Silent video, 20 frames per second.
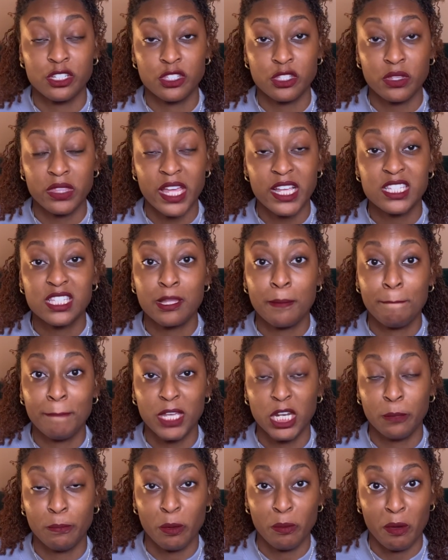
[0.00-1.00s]
So that's the
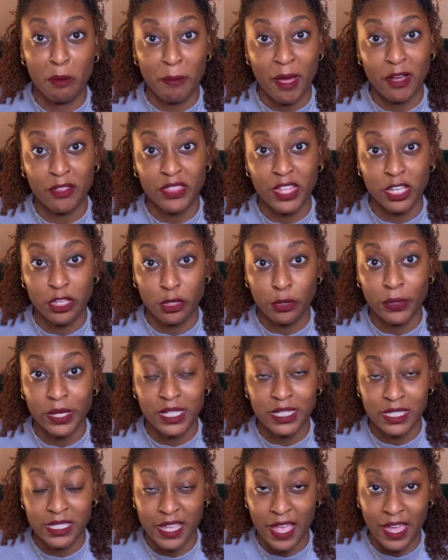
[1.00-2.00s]
minimum amount that you can
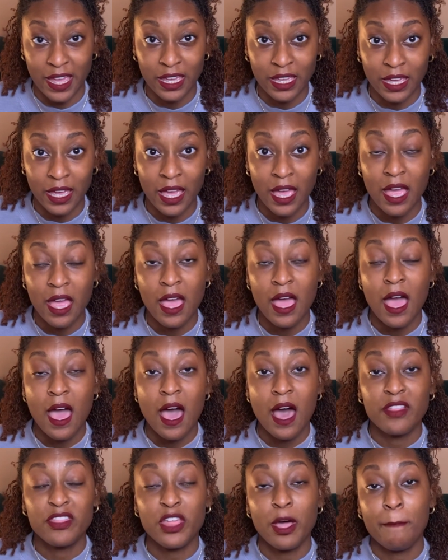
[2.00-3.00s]
take.
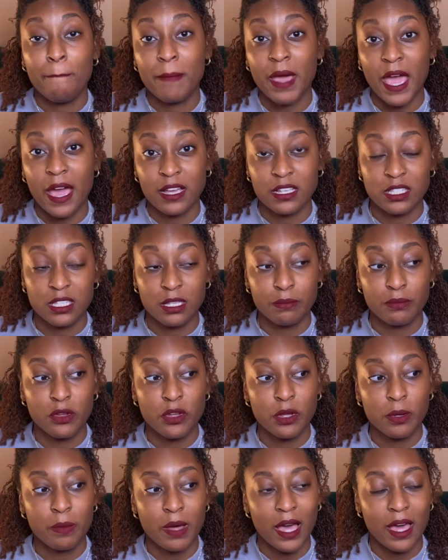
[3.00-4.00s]
The
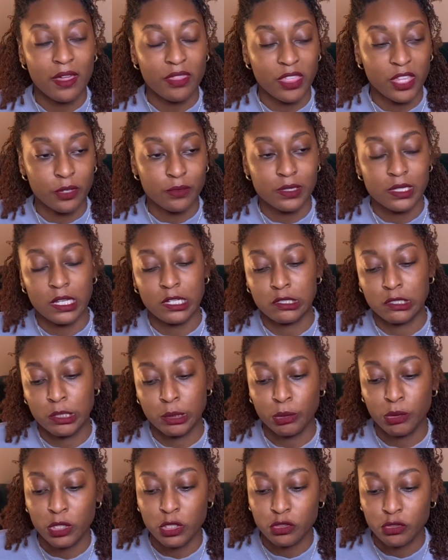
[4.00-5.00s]
maximum, I think, was like
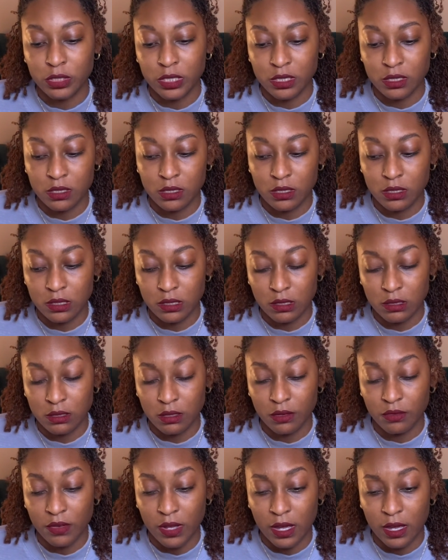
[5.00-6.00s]

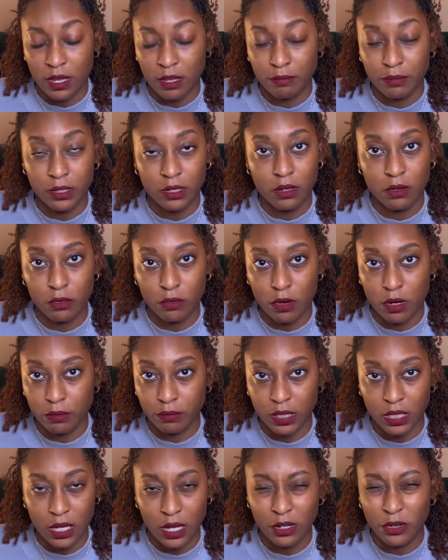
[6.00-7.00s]
265, but don't quote
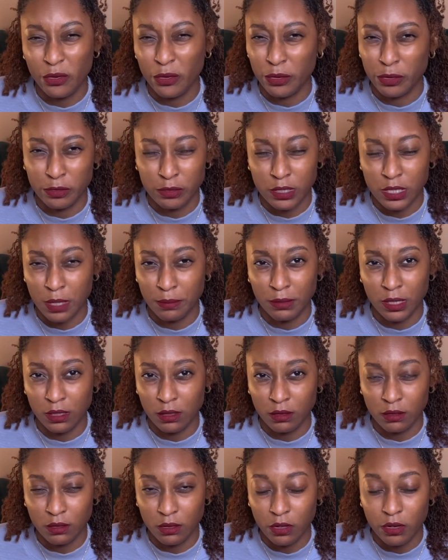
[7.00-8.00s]
me. I know it was
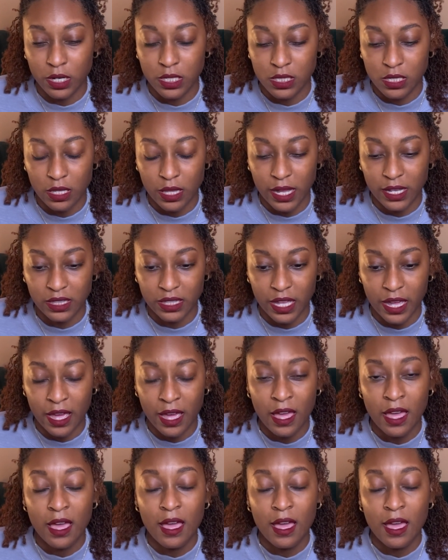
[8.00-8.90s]
something crazy like that.